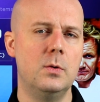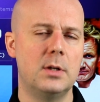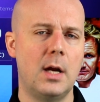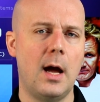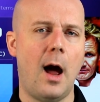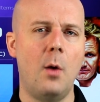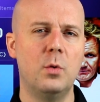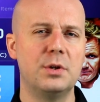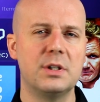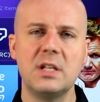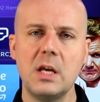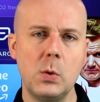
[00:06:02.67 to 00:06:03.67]
Tuesday. I
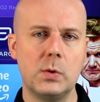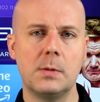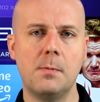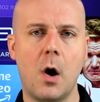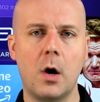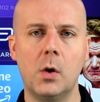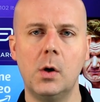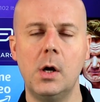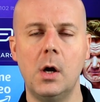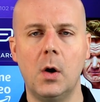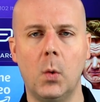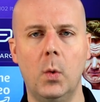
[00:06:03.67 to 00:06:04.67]
will see you
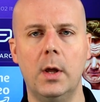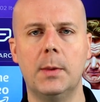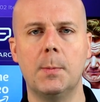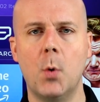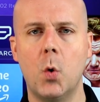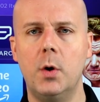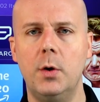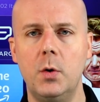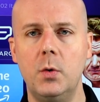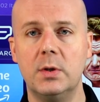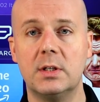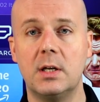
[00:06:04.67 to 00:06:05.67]
tomorrow with more
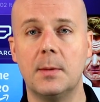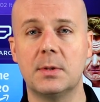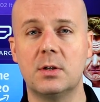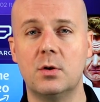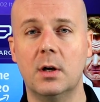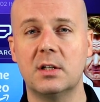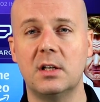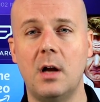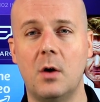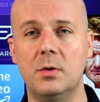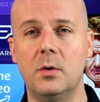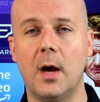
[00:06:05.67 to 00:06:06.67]
news, tips, tricks,
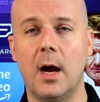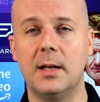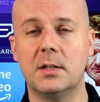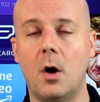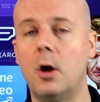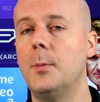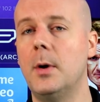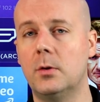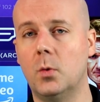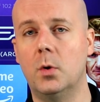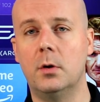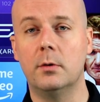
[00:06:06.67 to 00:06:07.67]
and how-to guides all
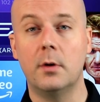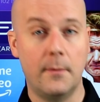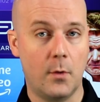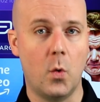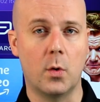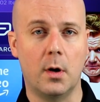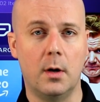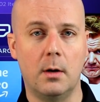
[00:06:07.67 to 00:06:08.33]
about the world of cord